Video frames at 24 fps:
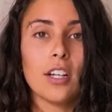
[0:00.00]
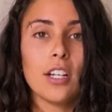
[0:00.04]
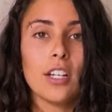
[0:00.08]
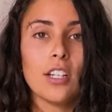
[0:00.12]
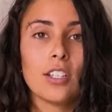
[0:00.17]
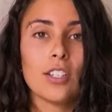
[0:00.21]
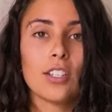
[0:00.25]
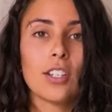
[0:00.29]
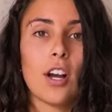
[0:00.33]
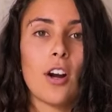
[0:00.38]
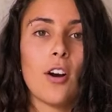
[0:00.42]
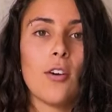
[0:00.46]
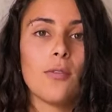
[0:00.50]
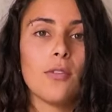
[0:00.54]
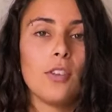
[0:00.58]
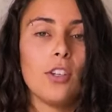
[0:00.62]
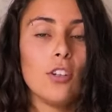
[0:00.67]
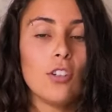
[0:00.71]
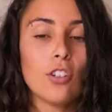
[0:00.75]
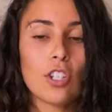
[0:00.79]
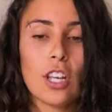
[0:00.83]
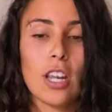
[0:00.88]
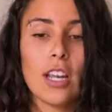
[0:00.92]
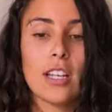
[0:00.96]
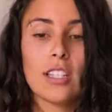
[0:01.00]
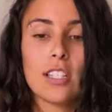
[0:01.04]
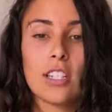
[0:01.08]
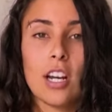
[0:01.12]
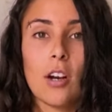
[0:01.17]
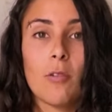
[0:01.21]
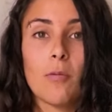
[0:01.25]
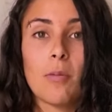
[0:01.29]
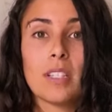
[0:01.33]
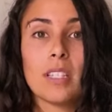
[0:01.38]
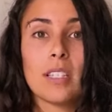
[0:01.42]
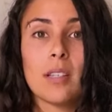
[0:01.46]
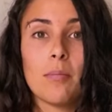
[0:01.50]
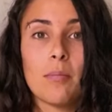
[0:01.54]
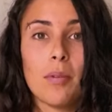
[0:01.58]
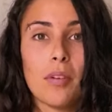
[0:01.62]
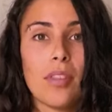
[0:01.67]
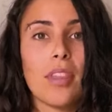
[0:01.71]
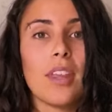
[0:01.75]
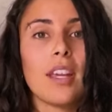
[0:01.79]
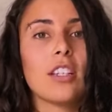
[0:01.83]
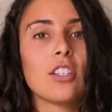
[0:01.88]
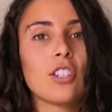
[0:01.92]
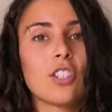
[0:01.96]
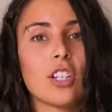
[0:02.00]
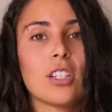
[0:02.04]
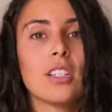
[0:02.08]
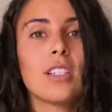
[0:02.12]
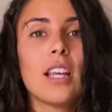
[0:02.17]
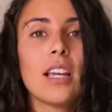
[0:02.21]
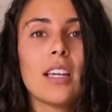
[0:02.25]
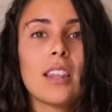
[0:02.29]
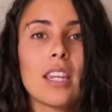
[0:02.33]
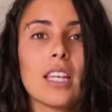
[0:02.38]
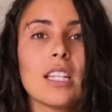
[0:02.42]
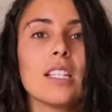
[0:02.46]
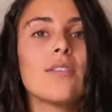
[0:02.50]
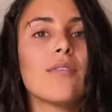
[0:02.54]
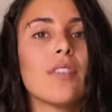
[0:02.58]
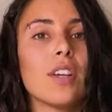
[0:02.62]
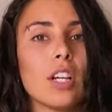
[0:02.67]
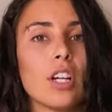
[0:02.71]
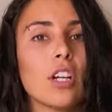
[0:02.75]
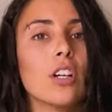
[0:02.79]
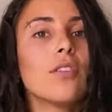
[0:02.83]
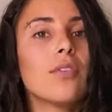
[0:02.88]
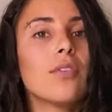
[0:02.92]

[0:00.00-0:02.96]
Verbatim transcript: So usually I start with simple things, just like these finger